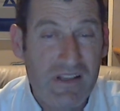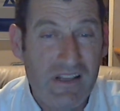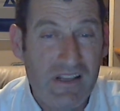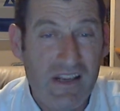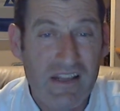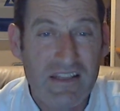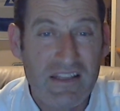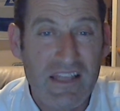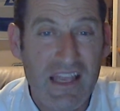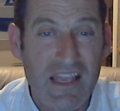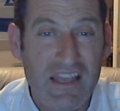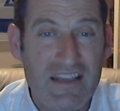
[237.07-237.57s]
in
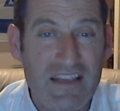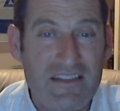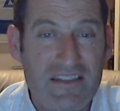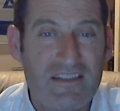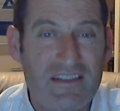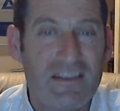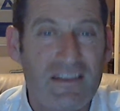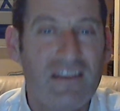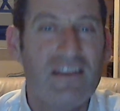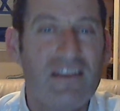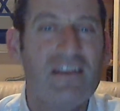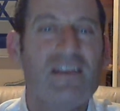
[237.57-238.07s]
our
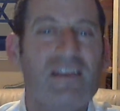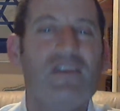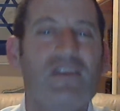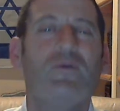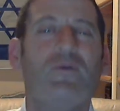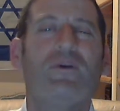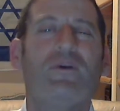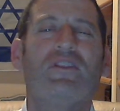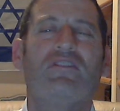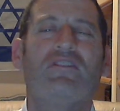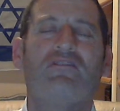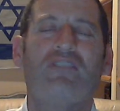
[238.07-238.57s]
days,
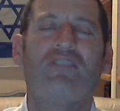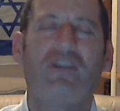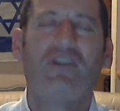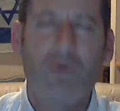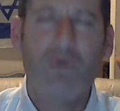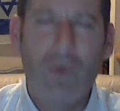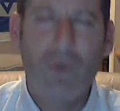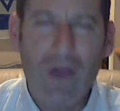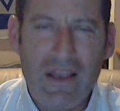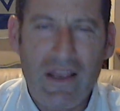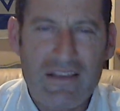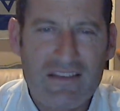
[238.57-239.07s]
with the
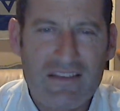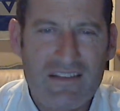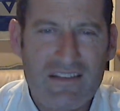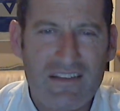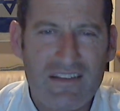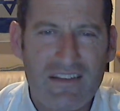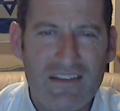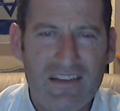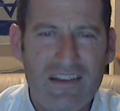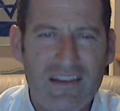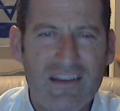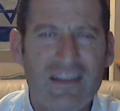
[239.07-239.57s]

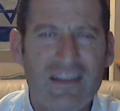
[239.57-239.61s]
request